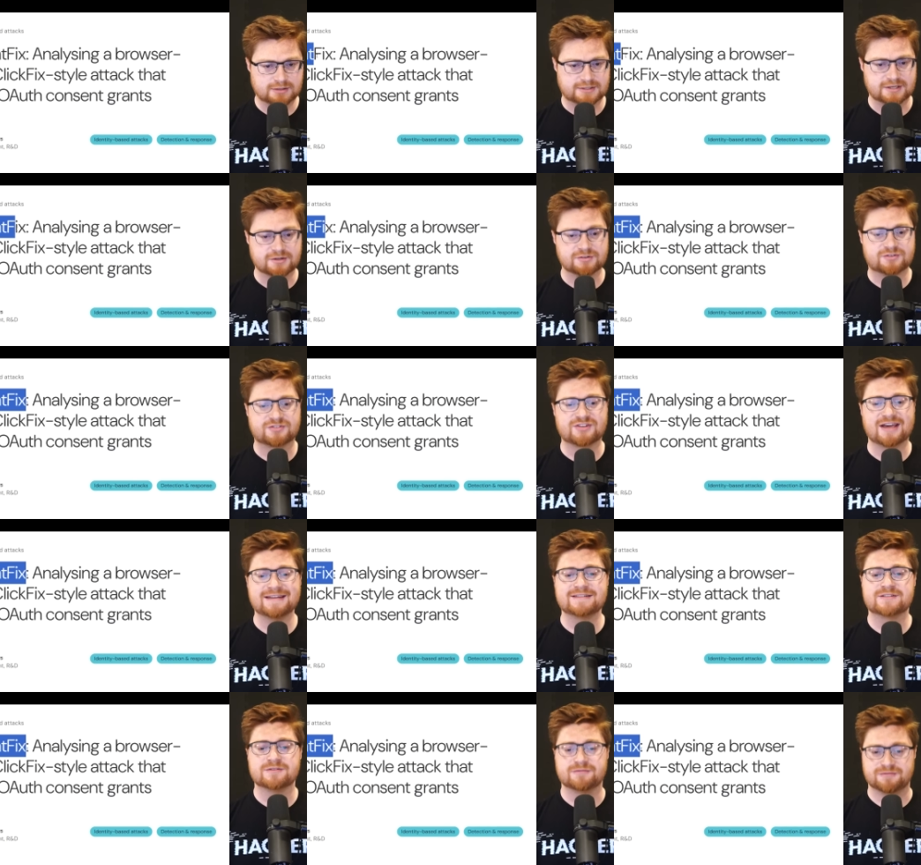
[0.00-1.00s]

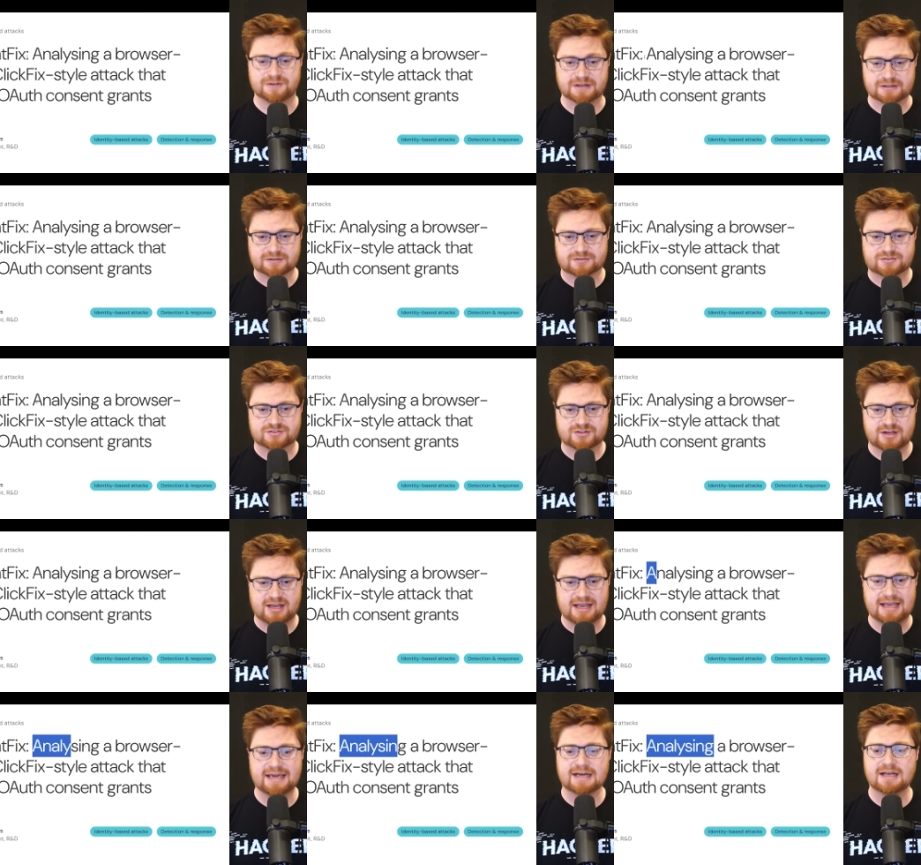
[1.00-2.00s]
ConsentFix,
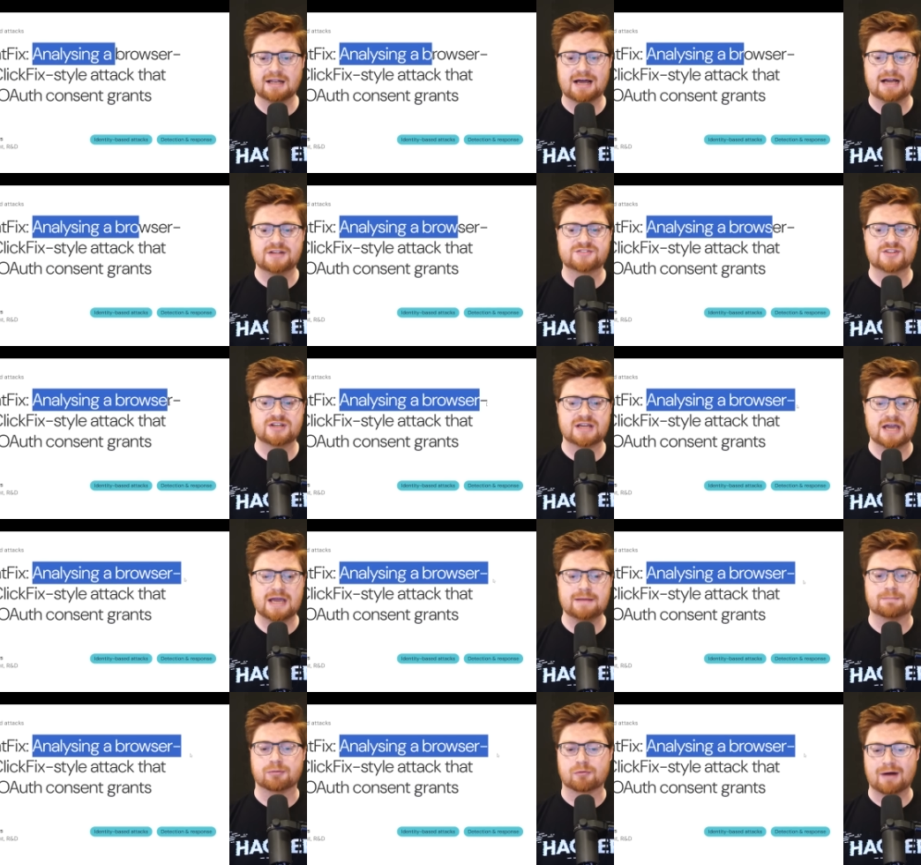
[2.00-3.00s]
analyzing
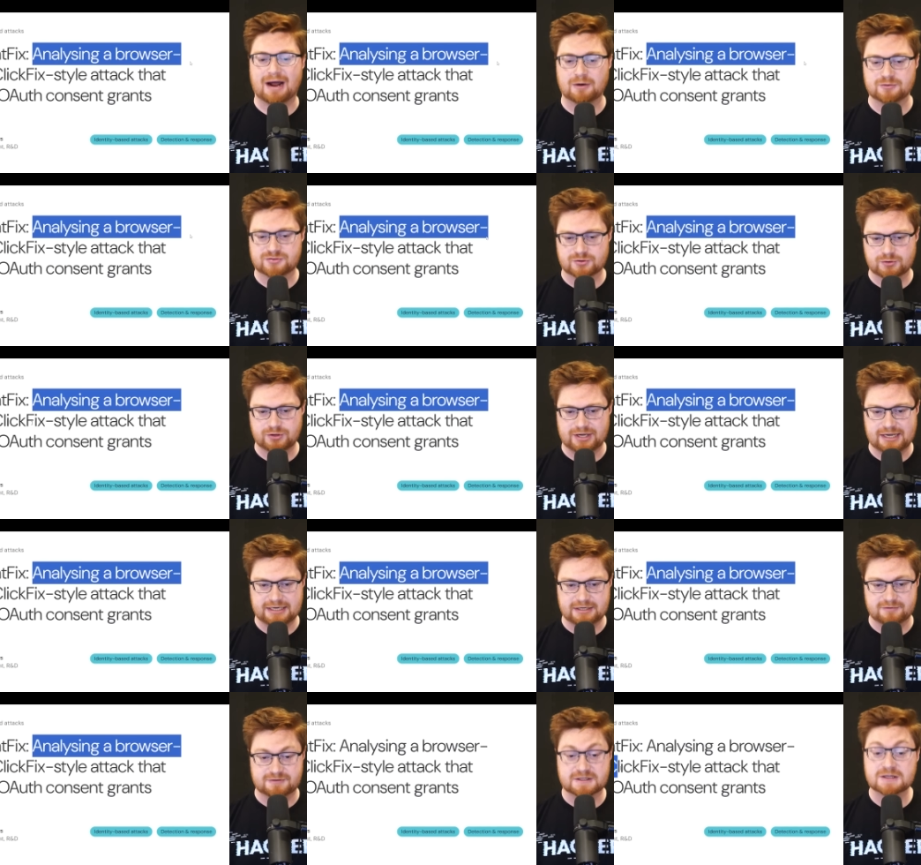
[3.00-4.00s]
a
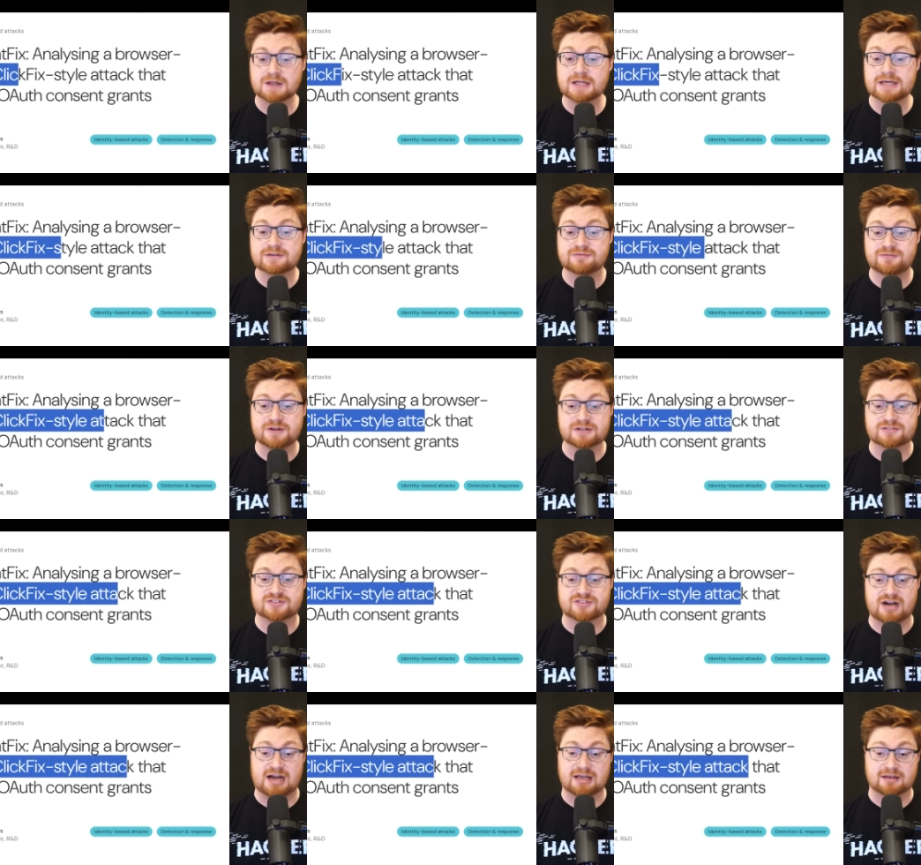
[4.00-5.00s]
browser-native
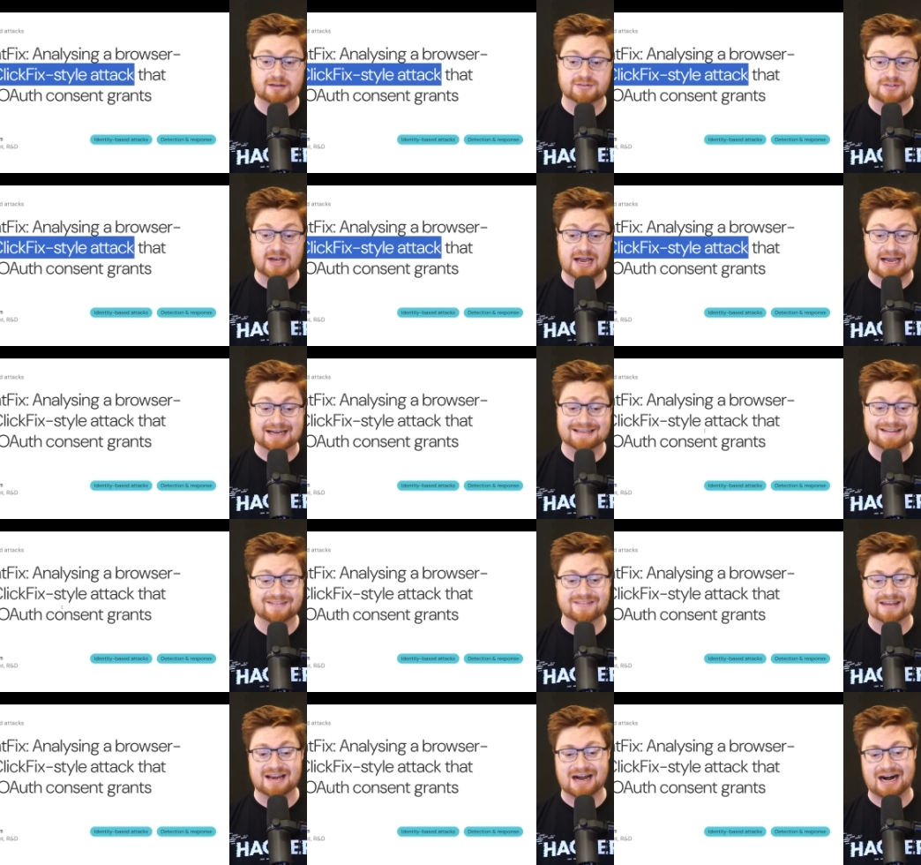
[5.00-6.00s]
ClickFix-style attack
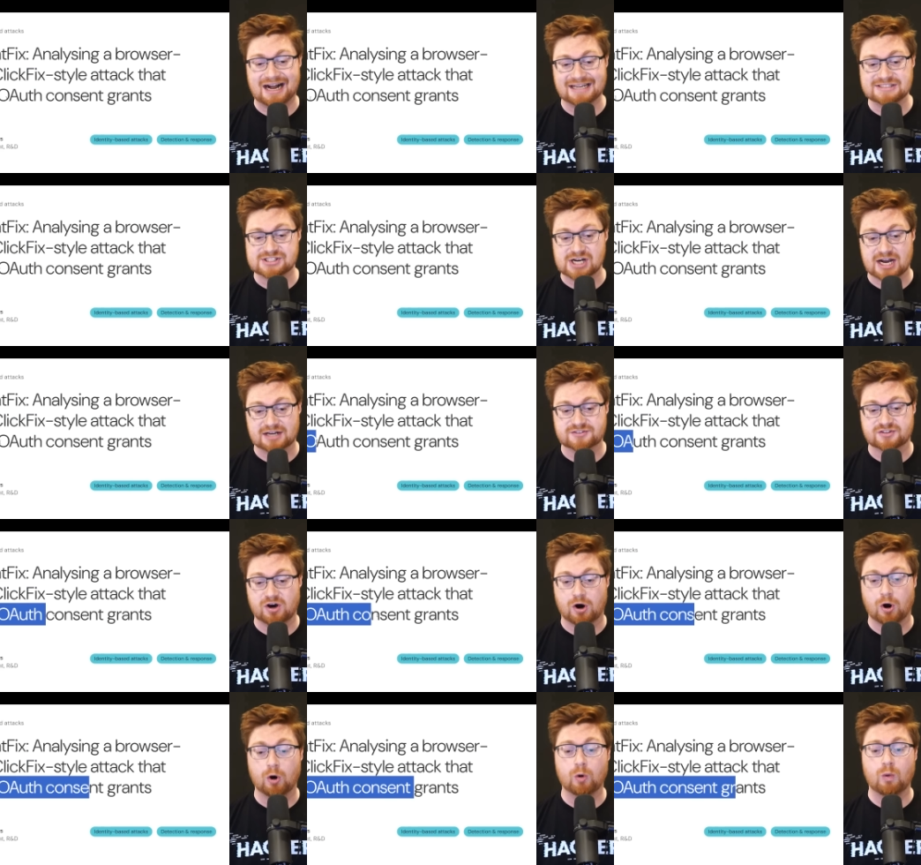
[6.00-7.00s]
that hijacks
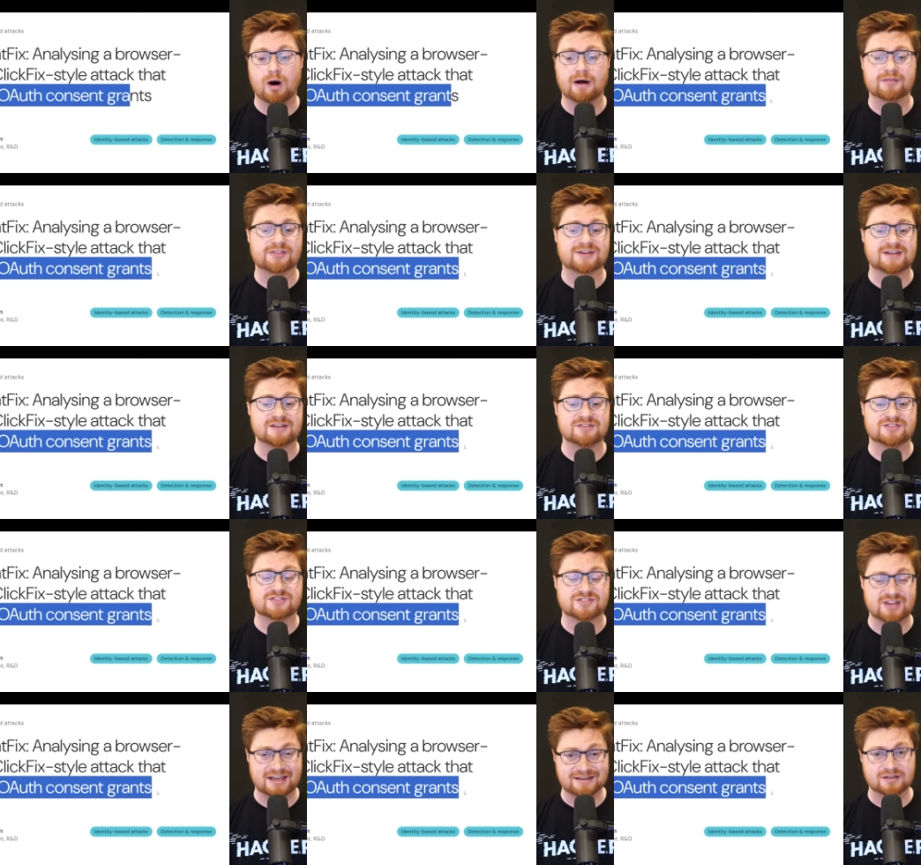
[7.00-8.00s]
OAuth
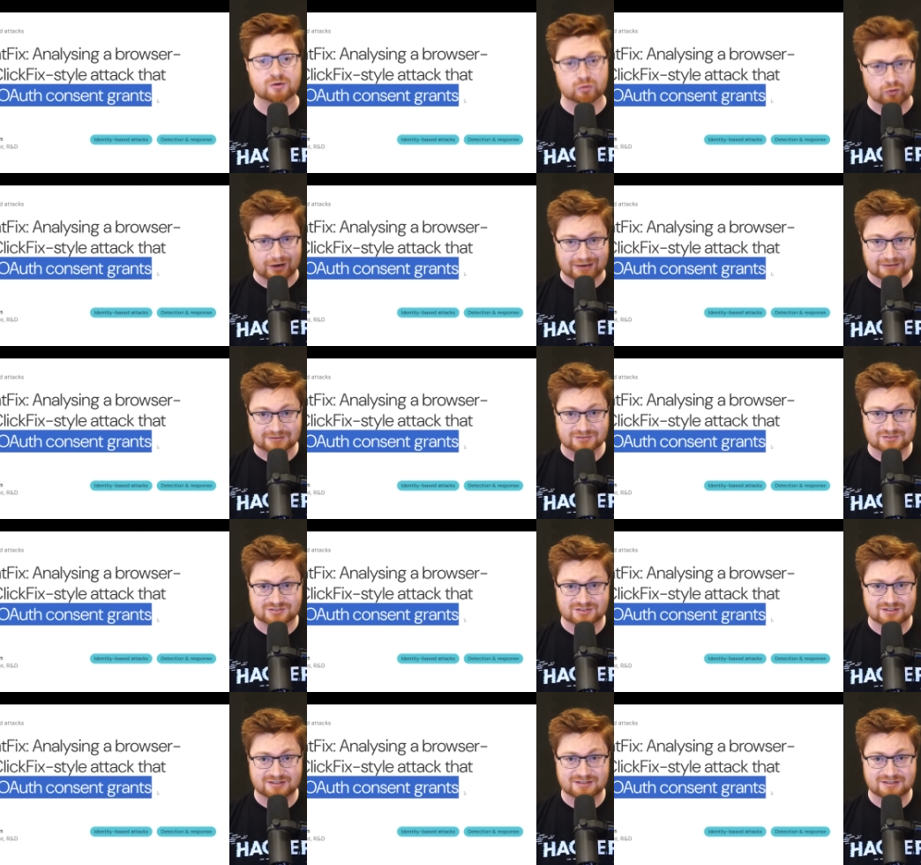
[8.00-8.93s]
consent grants.